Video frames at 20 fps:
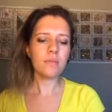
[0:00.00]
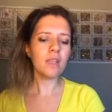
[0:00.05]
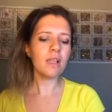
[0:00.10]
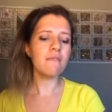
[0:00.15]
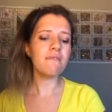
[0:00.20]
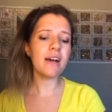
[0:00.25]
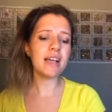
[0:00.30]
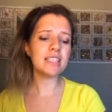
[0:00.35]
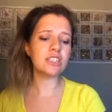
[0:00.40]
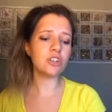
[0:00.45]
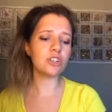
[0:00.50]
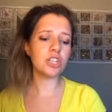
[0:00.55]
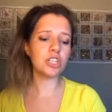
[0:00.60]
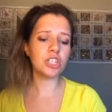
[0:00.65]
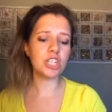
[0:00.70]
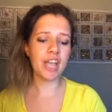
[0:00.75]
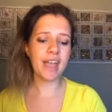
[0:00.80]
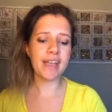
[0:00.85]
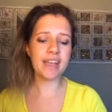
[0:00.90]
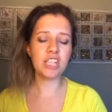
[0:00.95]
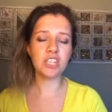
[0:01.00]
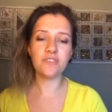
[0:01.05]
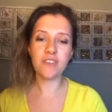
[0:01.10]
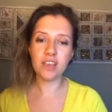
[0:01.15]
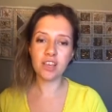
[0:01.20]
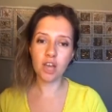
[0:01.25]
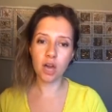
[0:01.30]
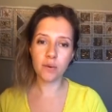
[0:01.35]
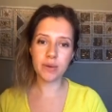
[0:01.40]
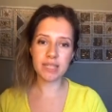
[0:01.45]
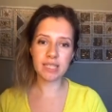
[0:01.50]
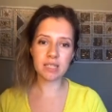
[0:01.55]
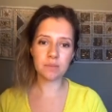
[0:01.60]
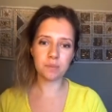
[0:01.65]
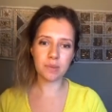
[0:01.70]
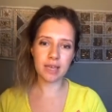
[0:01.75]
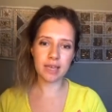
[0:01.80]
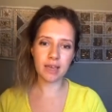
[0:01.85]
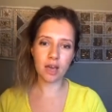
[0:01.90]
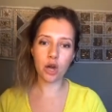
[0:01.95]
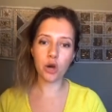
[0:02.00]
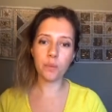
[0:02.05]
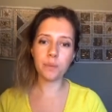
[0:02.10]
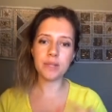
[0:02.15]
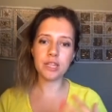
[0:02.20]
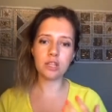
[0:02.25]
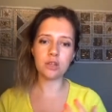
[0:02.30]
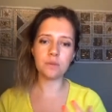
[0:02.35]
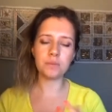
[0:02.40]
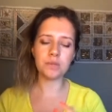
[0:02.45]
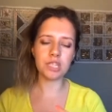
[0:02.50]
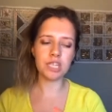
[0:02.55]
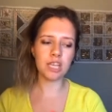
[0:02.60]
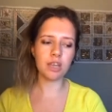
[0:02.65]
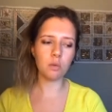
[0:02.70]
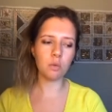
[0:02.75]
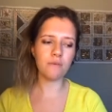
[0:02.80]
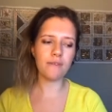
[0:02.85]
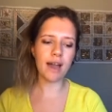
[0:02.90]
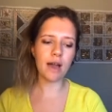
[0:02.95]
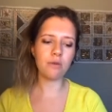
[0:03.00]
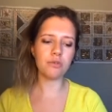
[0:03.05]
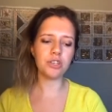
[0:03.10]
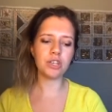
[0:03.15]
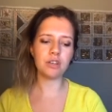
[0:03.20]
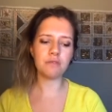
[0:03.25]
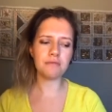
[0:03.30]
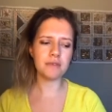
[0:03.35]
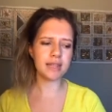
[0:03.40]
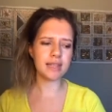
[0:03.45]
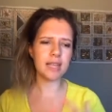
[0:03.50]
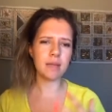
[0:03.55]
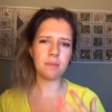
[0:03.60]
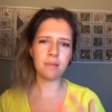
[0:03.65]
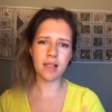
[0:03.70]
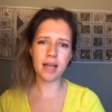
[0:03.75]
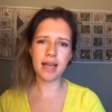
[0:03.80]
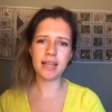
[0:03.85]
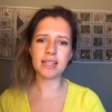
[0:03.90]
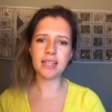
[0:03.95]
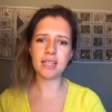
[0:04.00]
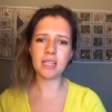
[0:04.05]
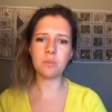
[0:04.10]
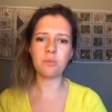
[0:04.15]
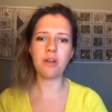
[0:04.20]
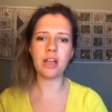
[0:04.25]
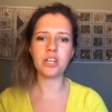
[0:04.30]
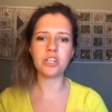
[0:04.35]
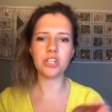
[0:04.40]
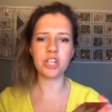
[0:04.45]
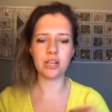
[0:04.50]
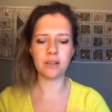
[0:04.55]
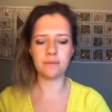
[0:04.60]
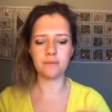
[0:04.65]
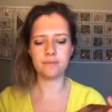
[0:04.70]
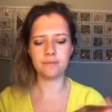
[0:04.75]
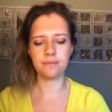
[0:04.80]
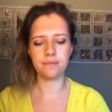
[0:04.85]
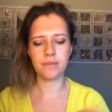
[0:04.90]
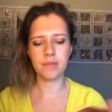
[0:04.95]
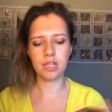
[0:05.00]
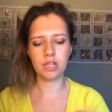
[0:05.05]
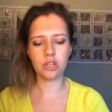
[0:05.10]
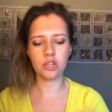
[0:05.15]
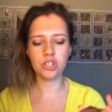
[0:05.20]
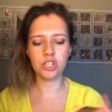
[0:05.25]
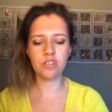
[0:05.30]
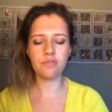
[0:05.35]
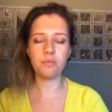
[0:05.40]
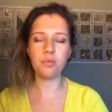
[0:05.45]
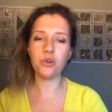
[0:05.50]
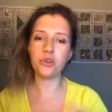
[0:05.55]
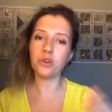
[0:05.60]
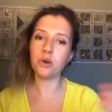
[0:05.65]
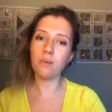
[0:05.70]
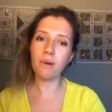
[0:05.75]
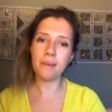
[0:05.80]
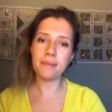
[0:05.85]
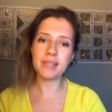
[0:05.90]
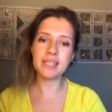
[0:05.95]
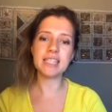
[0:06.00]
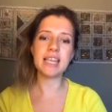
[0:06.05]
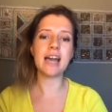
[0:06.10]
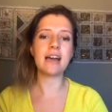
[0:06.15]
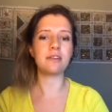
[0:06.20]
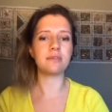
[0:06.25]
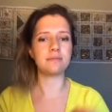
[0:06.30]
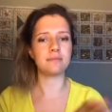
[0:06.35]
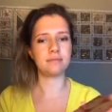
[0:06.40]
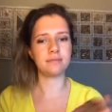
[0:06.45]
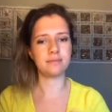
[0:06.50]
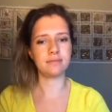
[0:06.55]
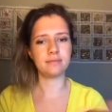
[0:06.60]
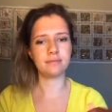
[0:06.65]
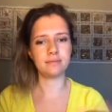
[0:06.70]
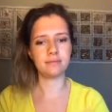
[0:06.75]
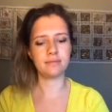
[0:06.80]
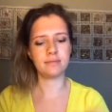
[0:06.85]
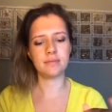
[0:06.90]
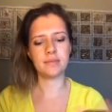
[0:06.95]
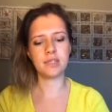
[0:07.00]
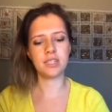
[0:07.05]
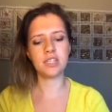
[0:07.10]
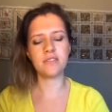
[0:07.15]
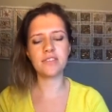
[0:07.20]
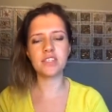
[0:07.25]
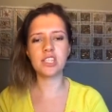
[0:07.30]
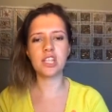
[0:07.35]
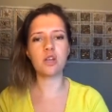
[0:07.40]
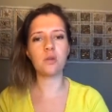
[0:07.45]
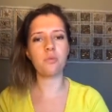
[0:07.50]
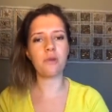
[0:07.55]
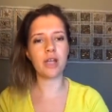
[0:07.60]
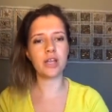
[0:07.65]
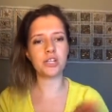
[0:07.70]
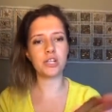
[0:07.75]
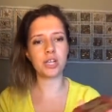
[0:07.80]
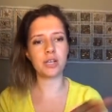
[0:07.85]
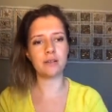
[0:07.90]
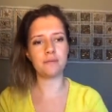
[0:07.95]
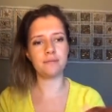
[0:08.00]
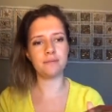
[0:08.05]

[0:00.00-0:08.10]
that's going to change. They're going to be opening up to you without you really applying any pressure because you've put your weapon down. So there's no pressure.